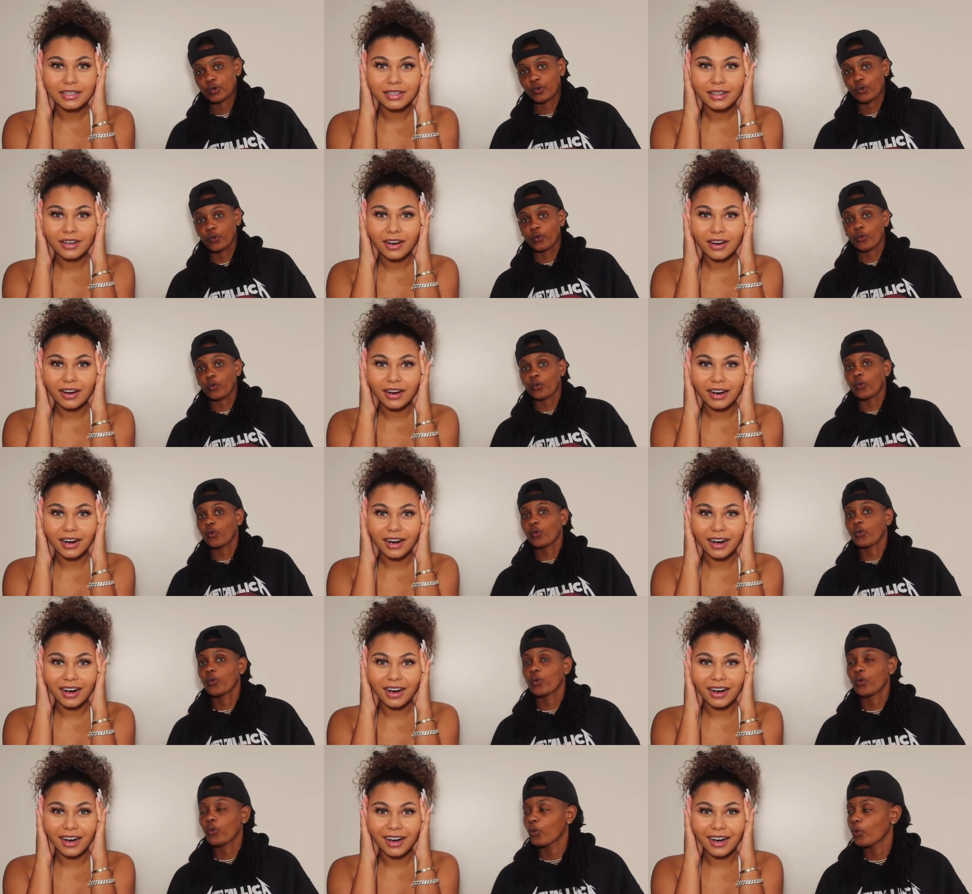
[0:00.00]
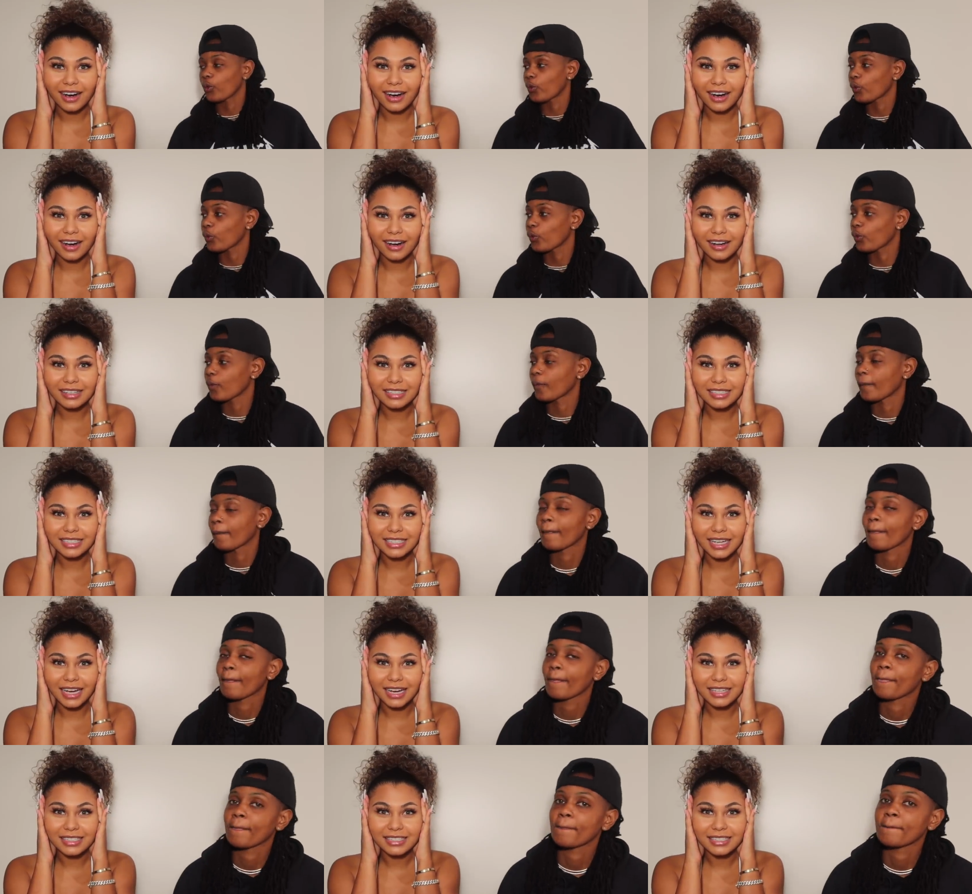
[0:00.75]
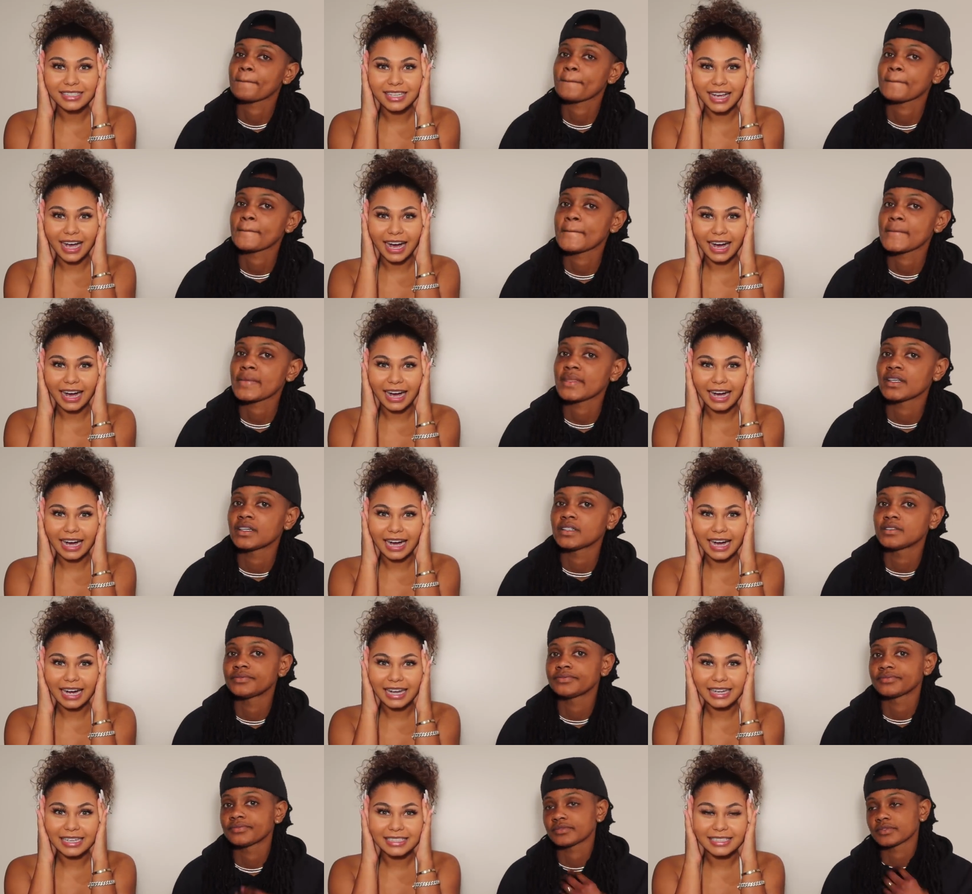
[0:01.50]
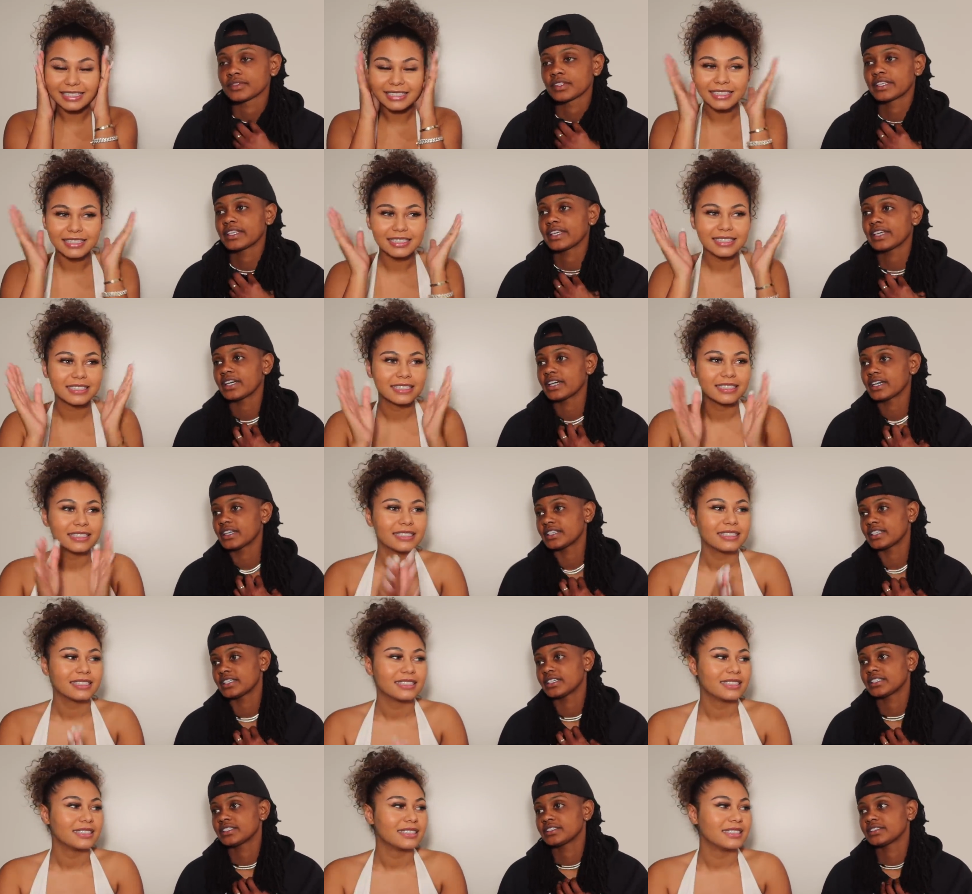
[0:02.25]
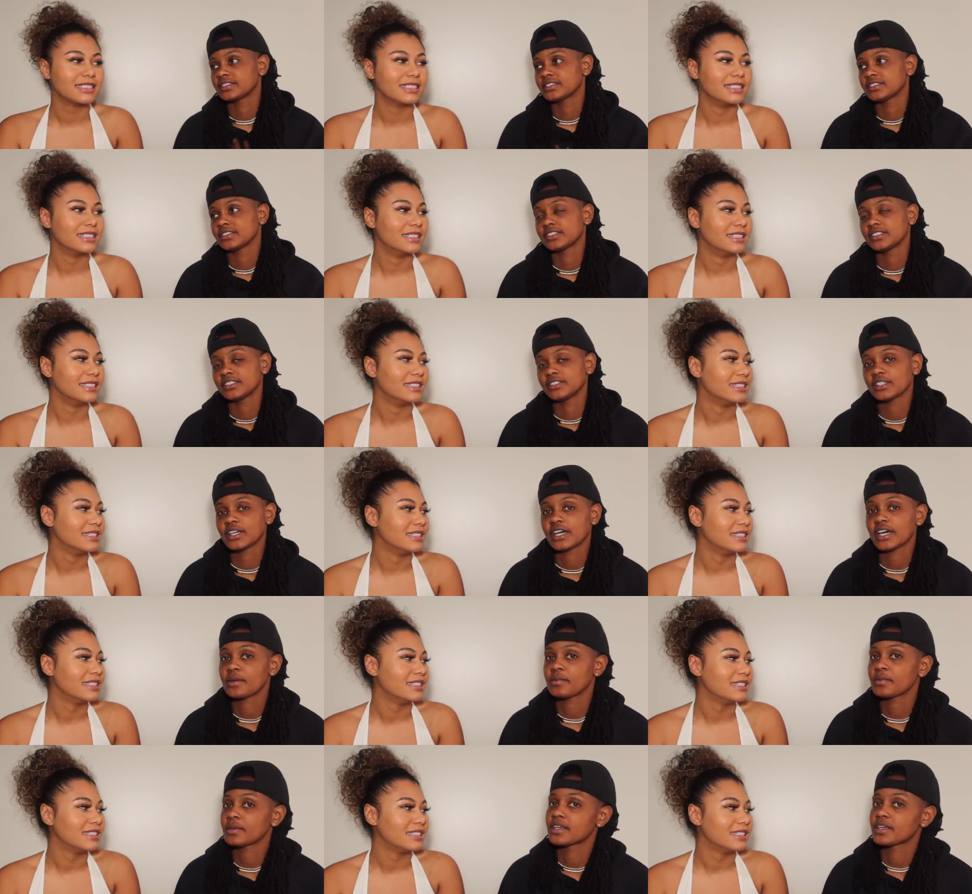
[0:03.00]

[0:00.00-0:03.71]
Speaker 1: Girl, oh yeah. Yeah, you gotta